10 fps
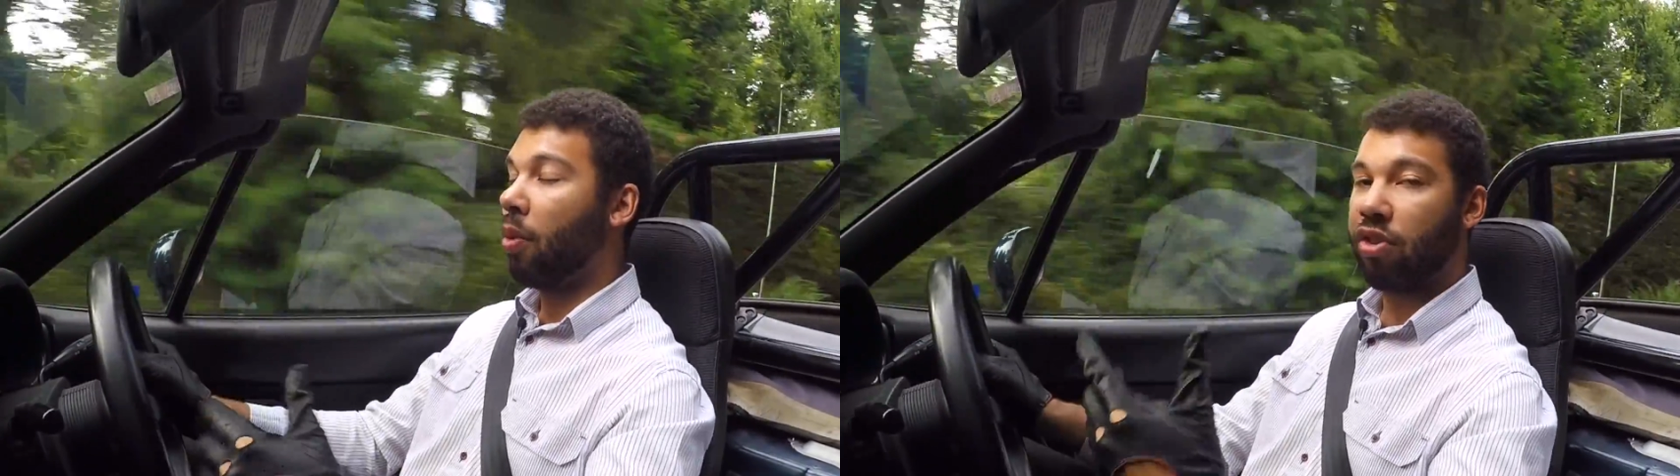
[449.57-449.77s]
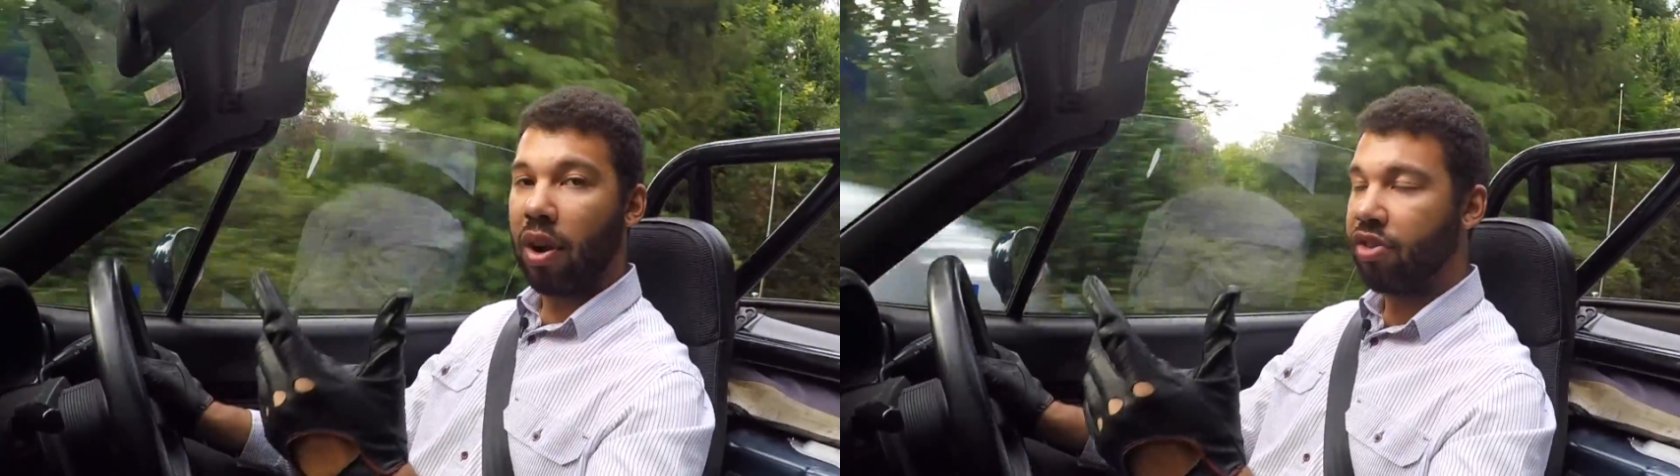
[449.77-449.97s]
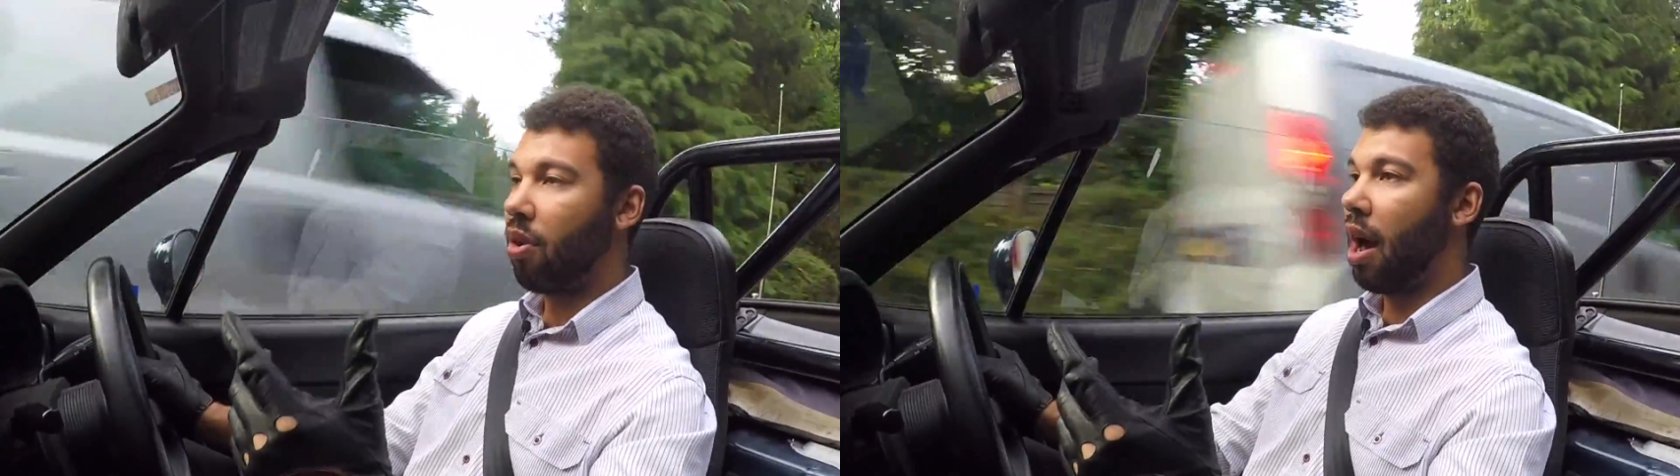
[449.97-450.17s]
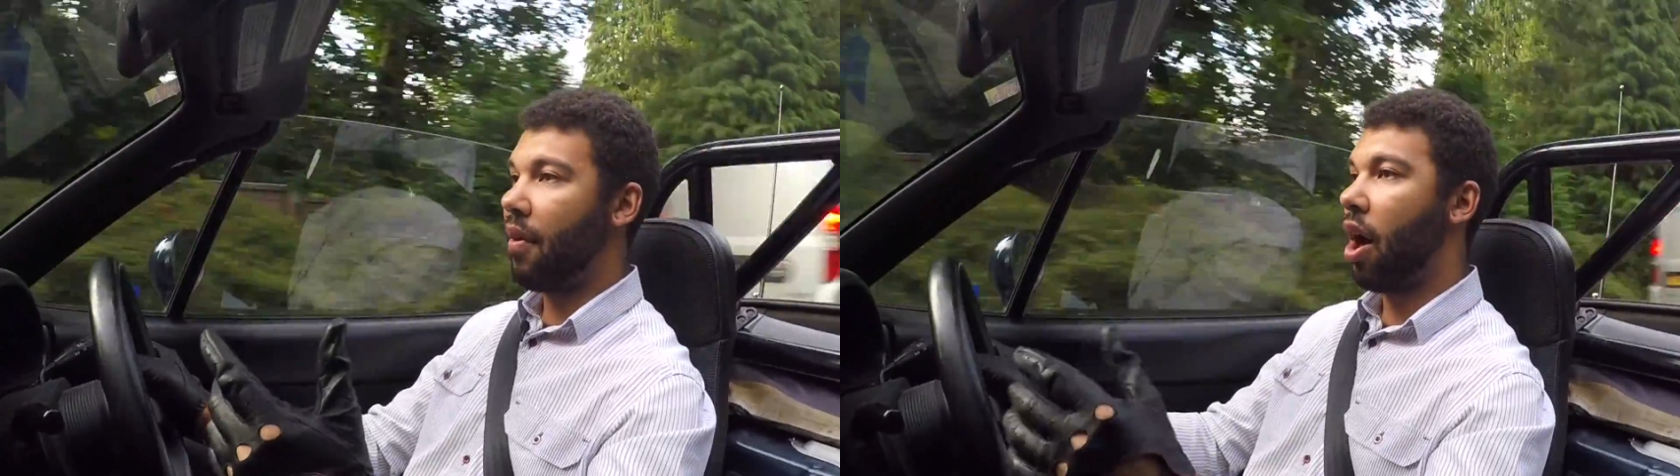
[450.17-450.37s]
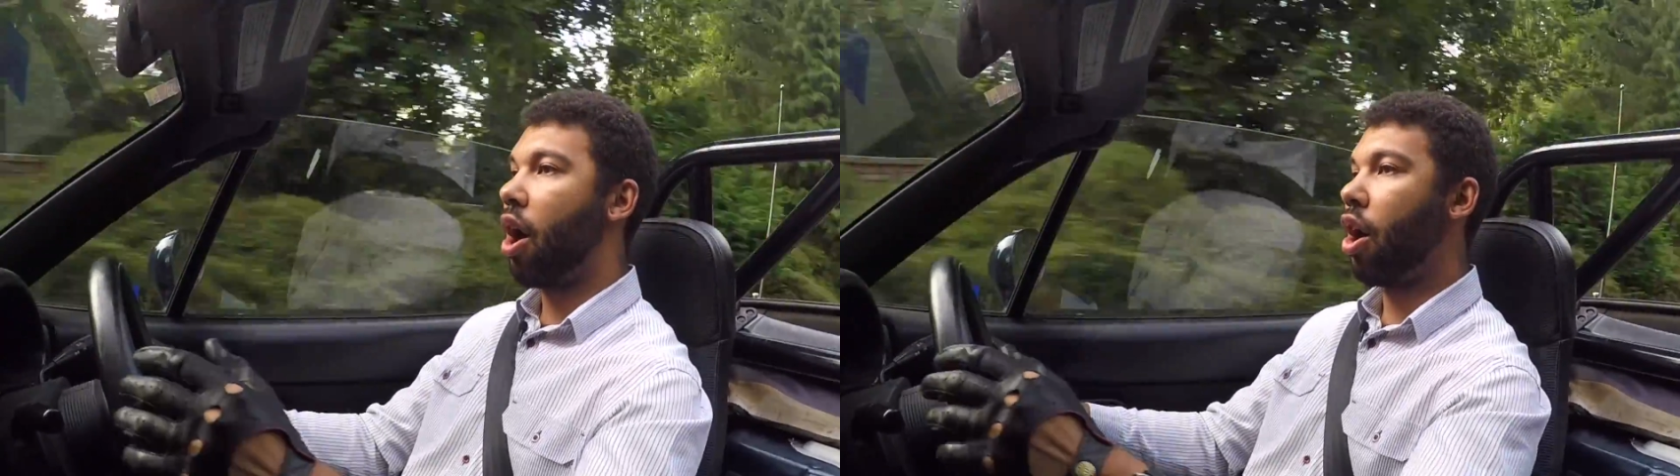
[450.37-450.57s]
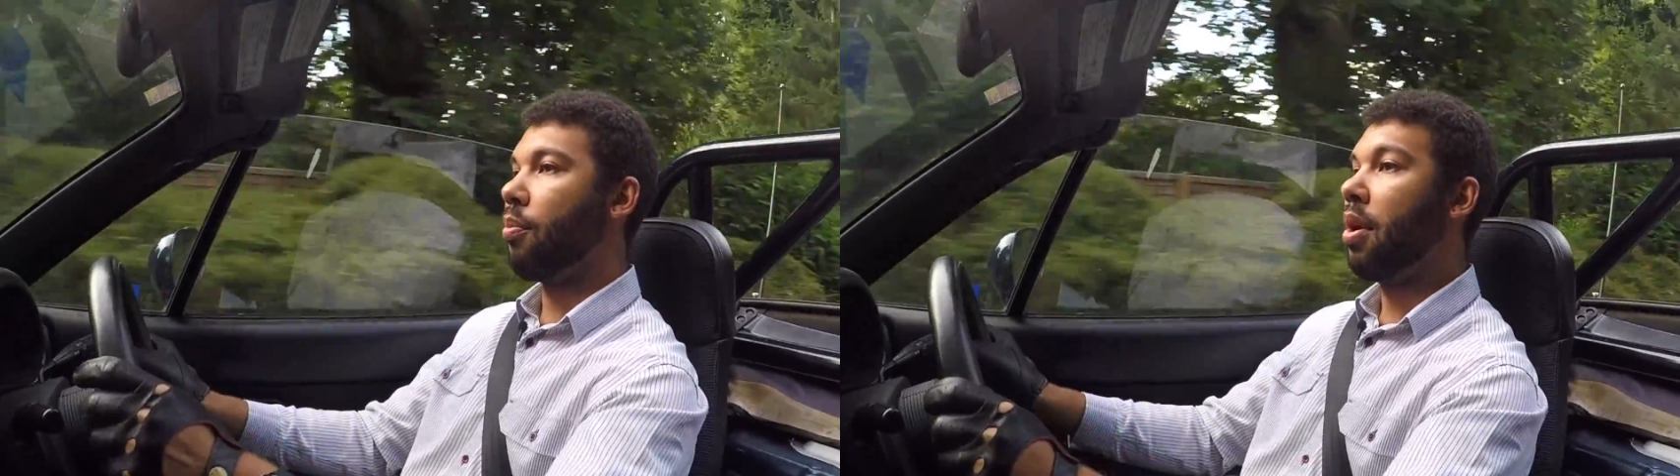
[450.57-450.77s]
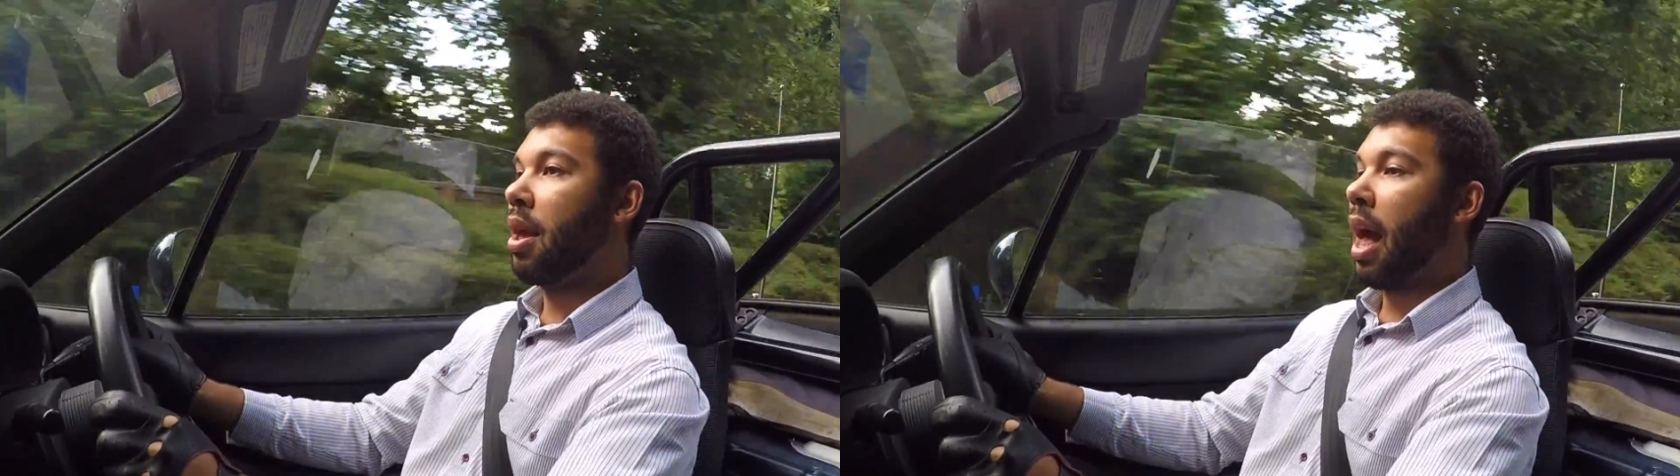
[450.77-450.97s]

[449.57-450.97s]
which I still have at home,